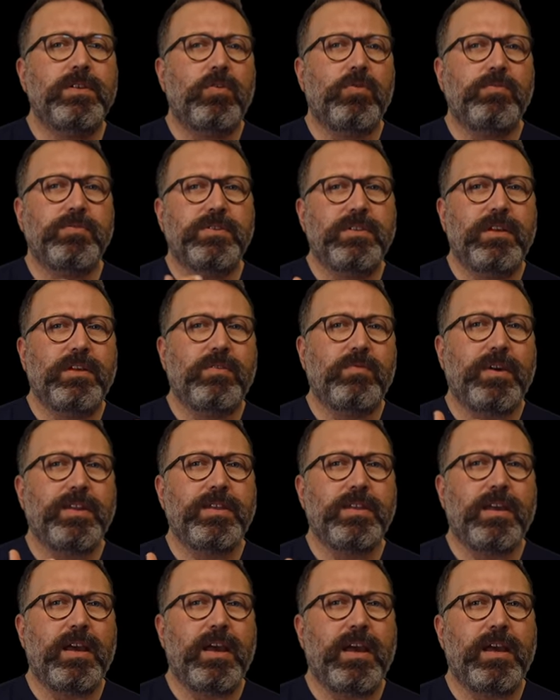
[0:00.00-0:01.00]
almost like
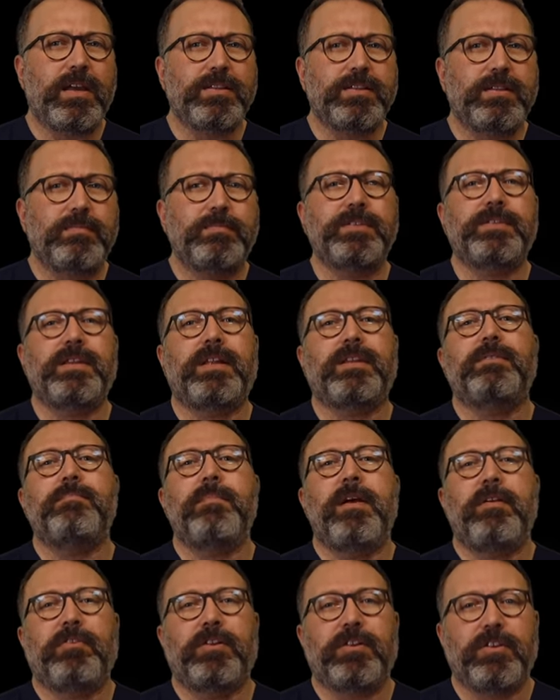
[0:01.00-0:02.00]
when somebody said in
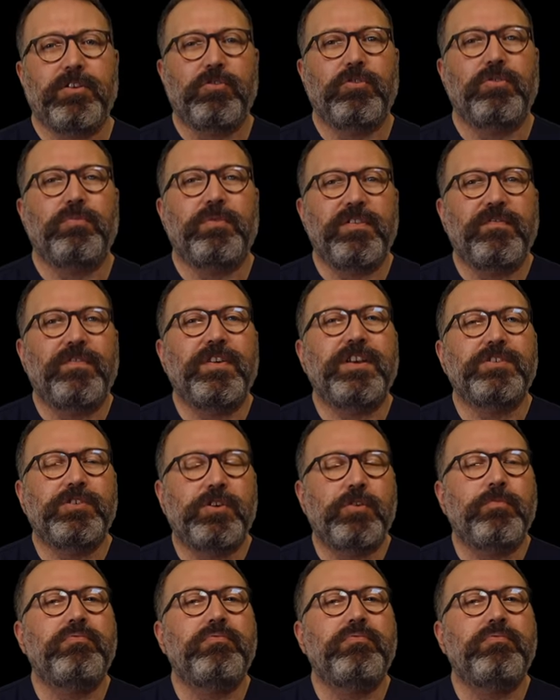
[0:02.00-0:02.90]
America, they call it when your fingers go